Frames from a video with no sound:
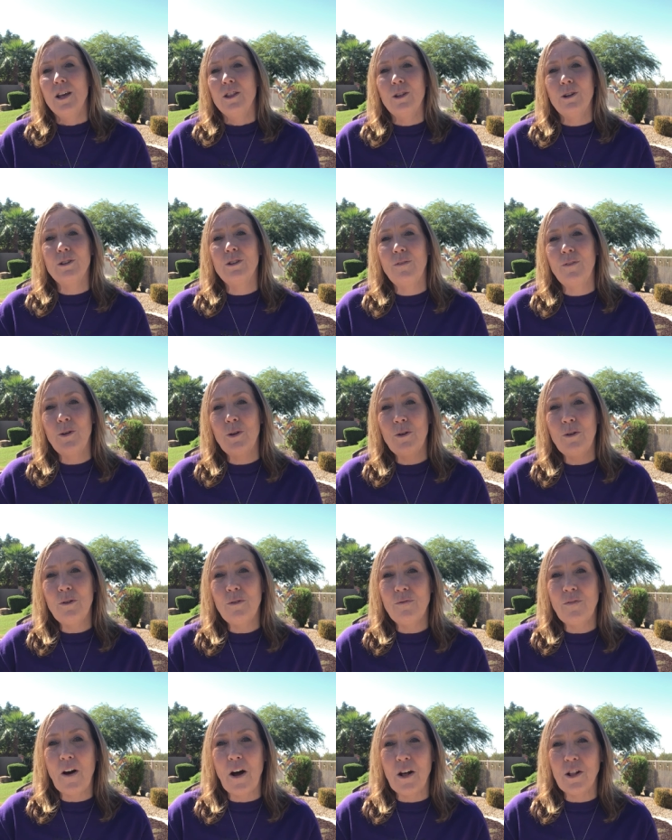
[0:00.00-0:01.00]
Those of you
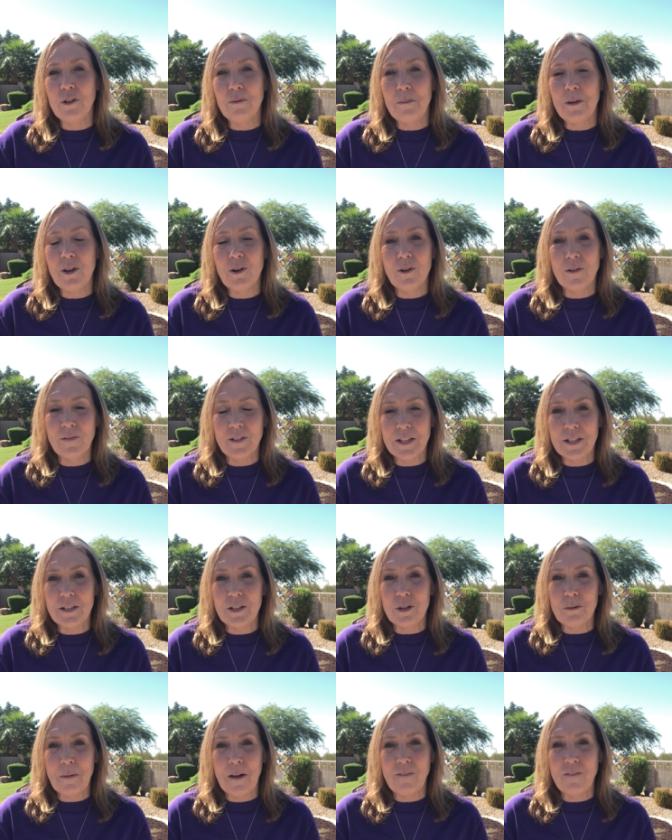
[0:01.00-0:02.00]
who follow me or have
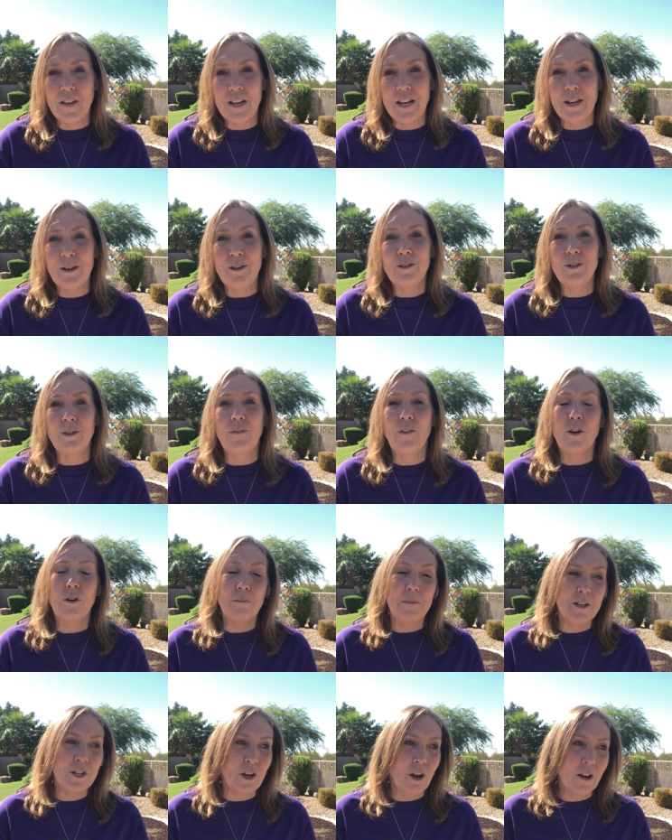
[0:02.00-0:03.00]
listened to my videos have
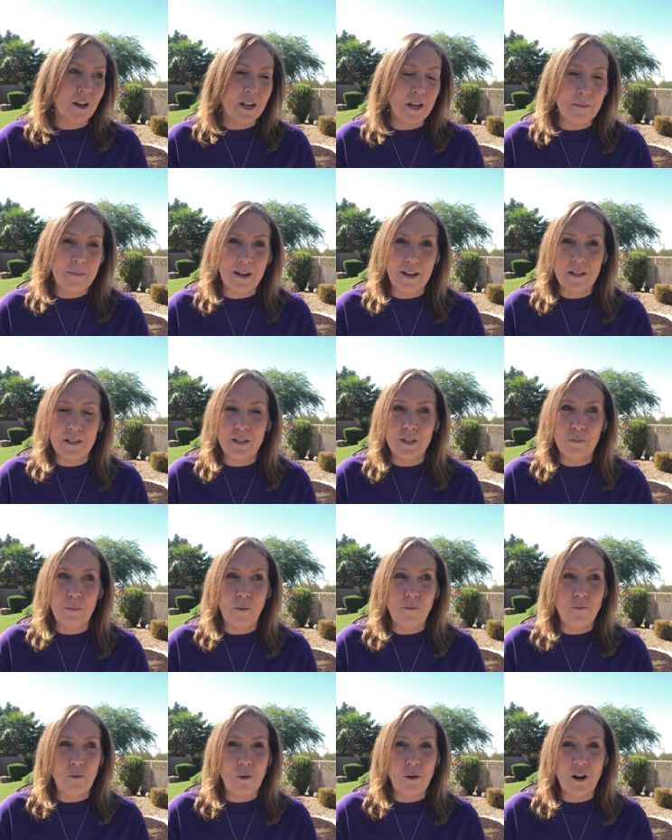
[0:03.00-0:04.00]
heard me talking about this
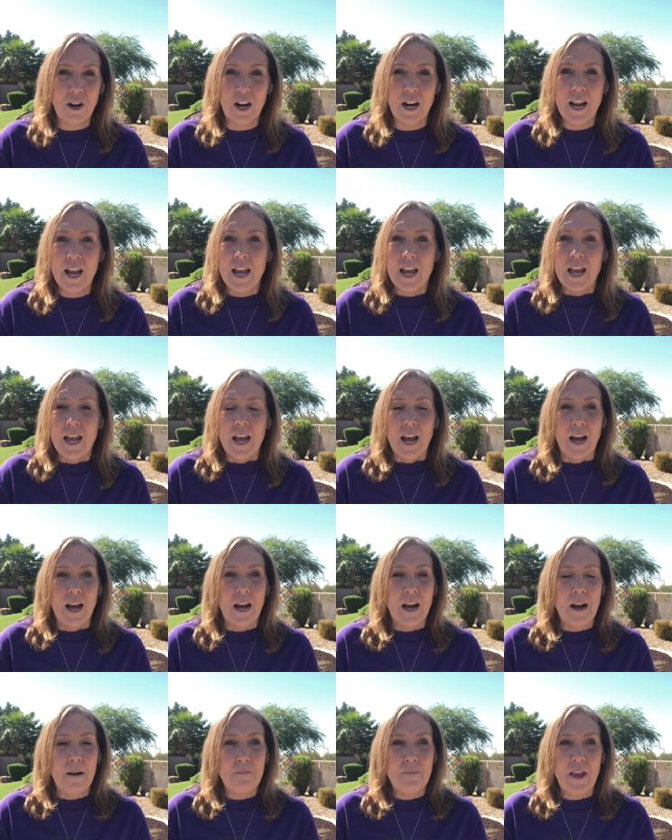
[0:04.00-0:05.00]
before,
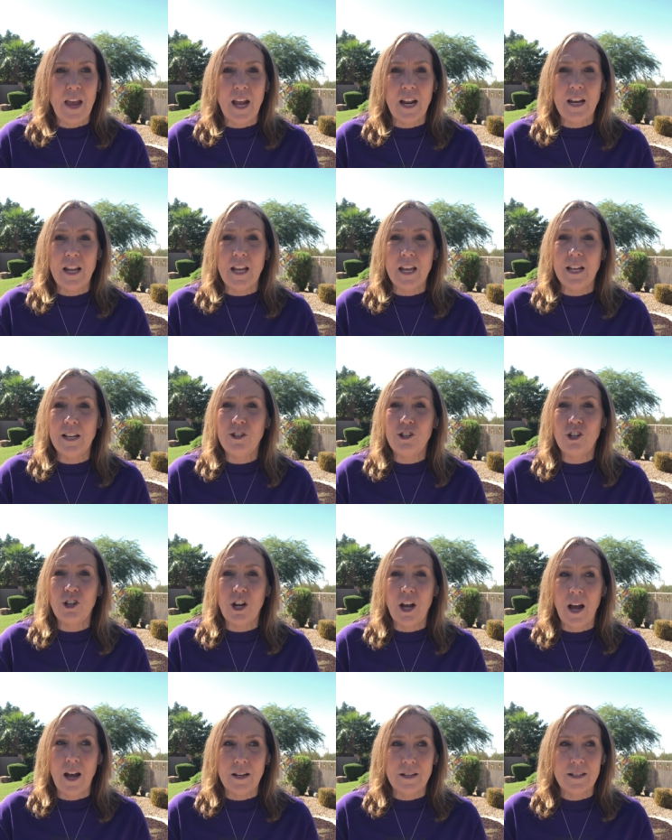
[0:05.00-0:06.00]
um, and it
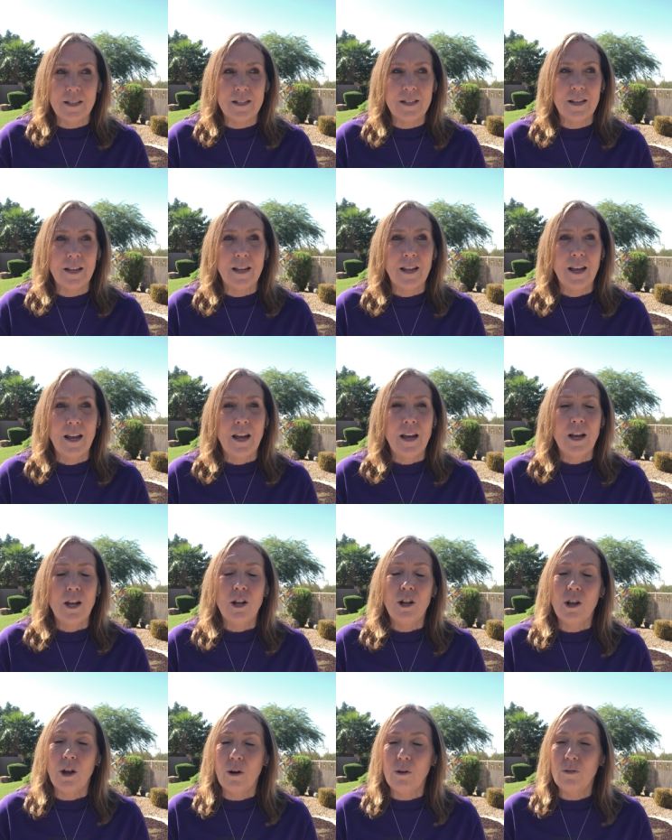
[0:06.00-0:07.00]
just
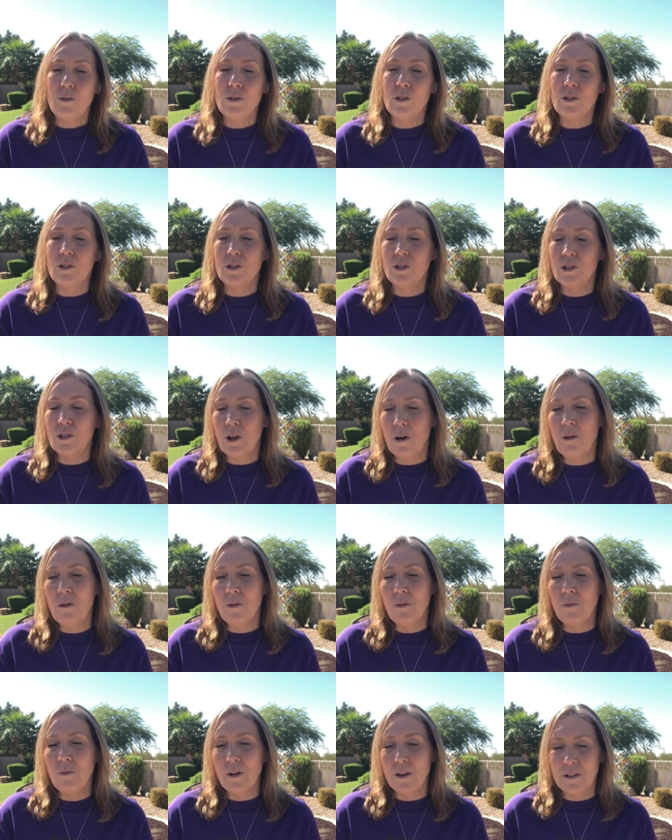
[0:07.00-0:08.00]
goes
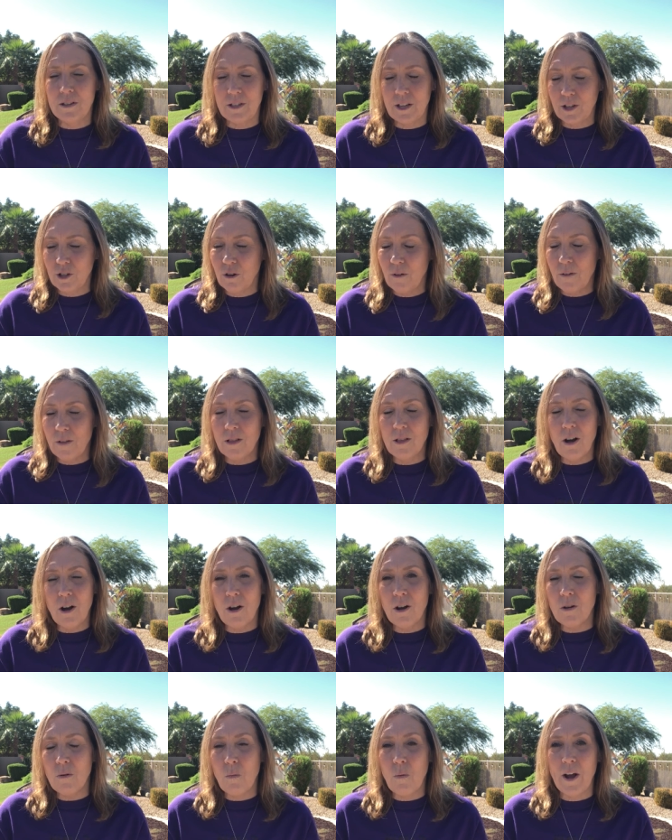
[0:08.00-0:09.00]
so such a
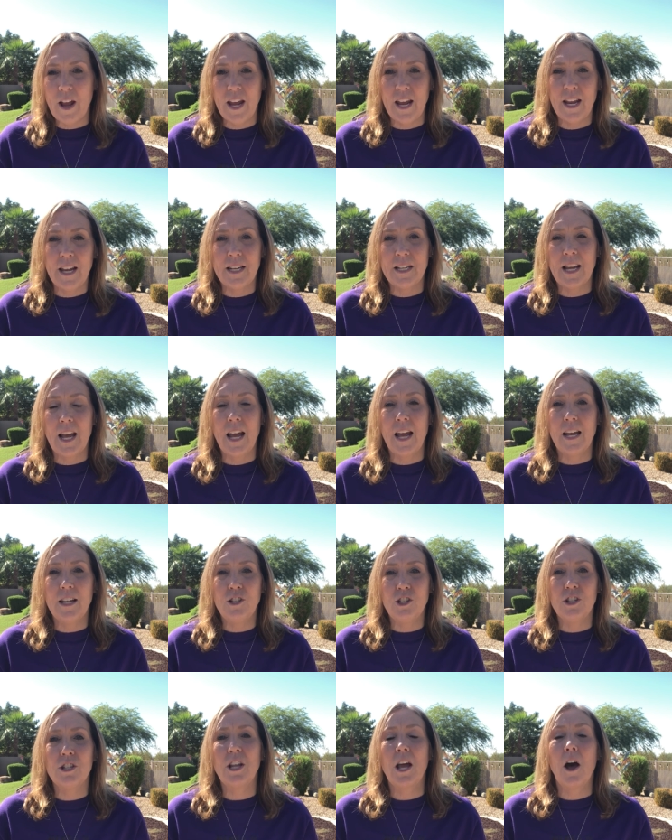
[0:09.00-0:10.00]
long way to
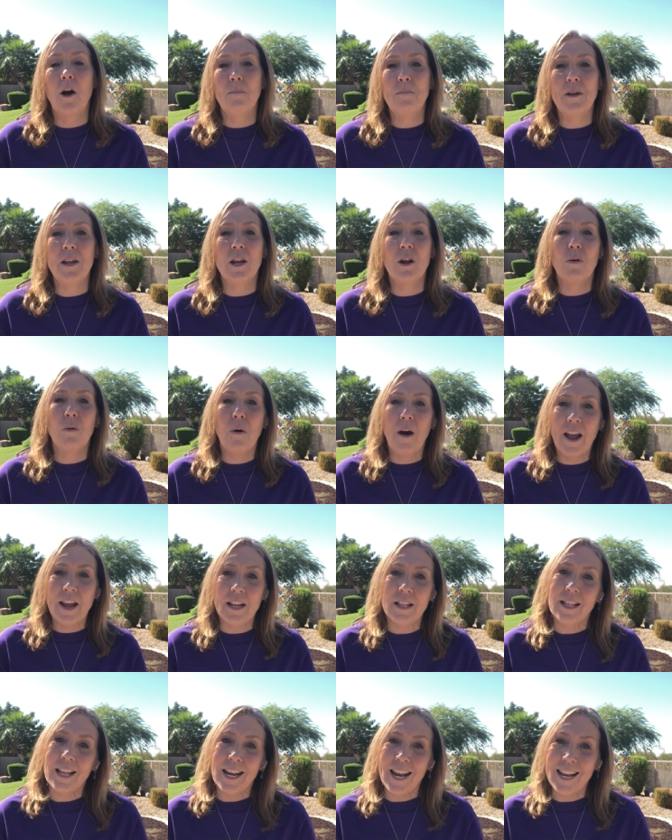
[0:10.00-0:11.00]
just helping
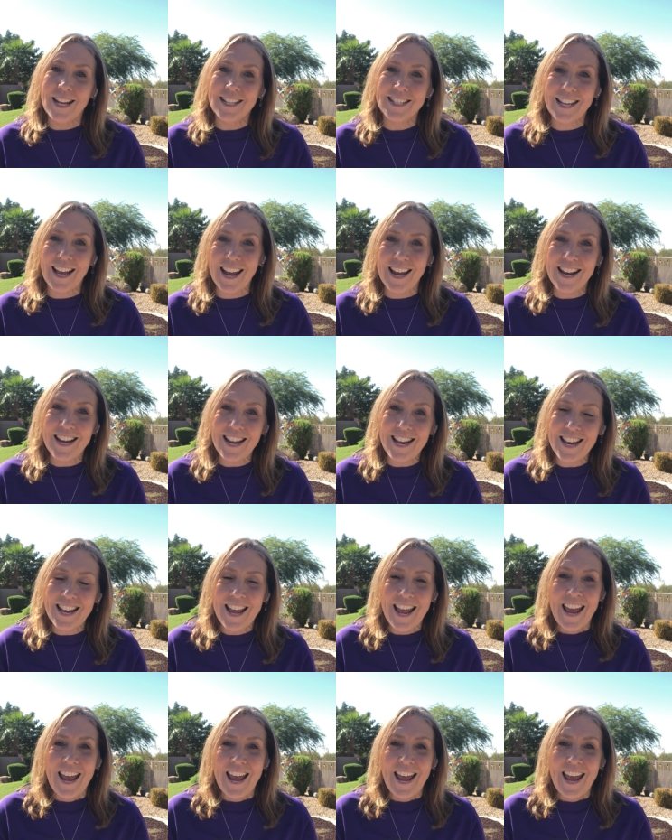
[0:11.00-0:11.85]
quiet that anxiety